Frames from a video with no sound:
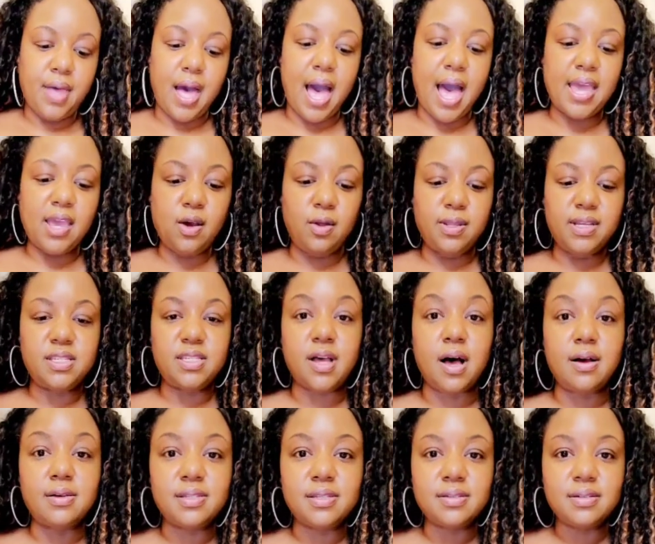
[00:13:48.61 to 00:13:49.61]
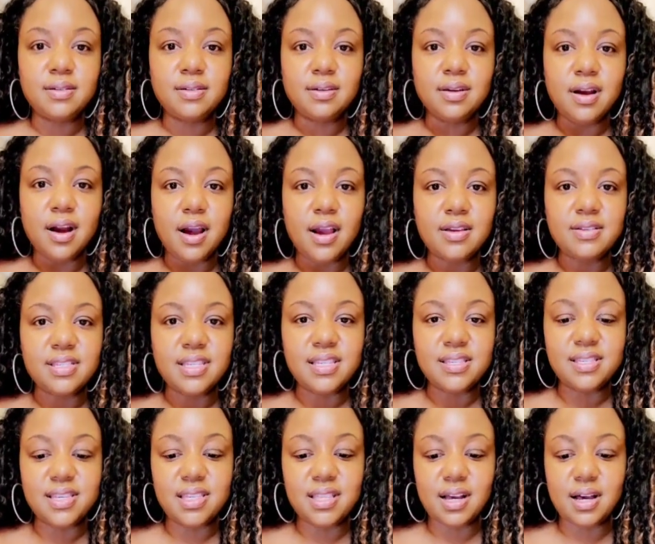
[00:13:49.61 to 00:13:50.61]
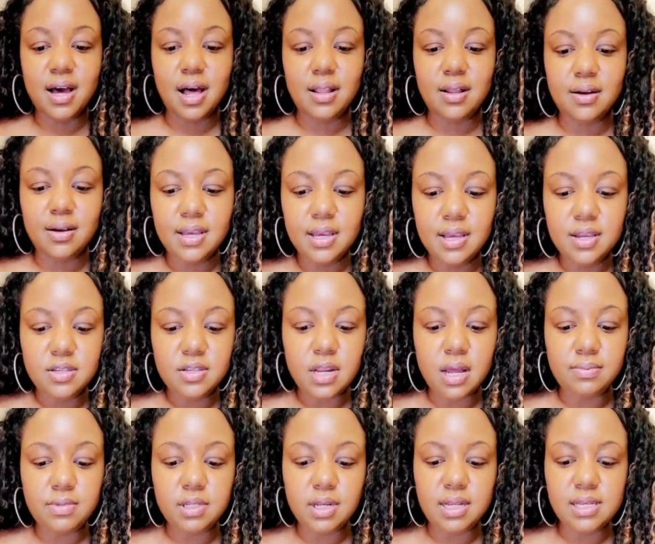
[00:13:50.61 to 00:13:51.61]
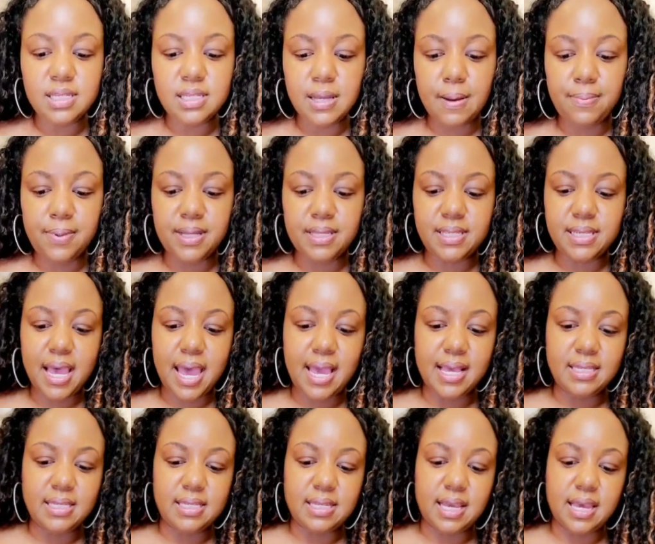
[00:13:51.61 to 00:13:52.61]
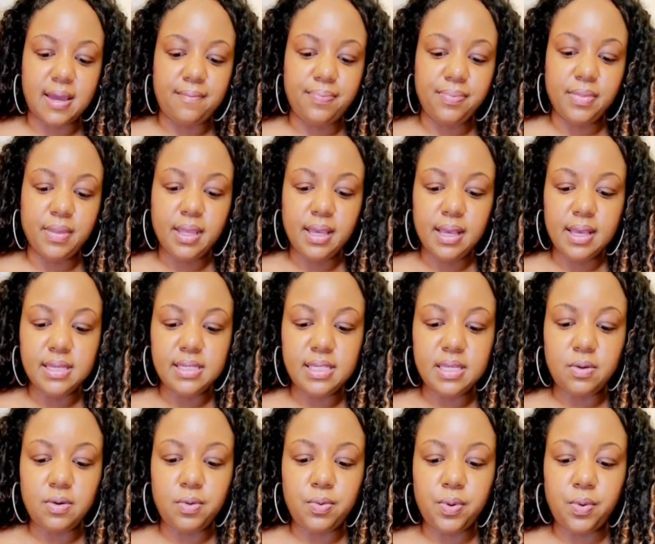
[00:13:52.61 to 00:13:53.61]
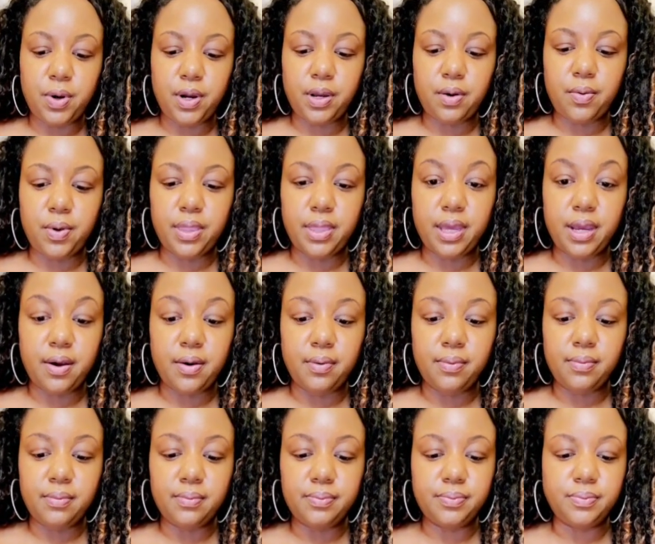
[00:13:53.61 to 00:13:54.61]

aioli sauce. All right, so see the color? So now I'm just gonna simply taste it and see what we're working with here.